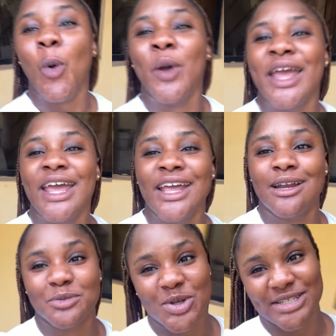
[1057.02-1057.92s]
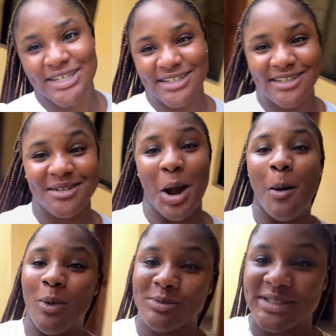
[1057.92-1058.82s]
wait, I'm so excited,
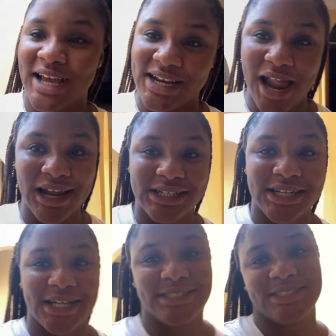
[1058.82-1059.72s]
but I'm sad at the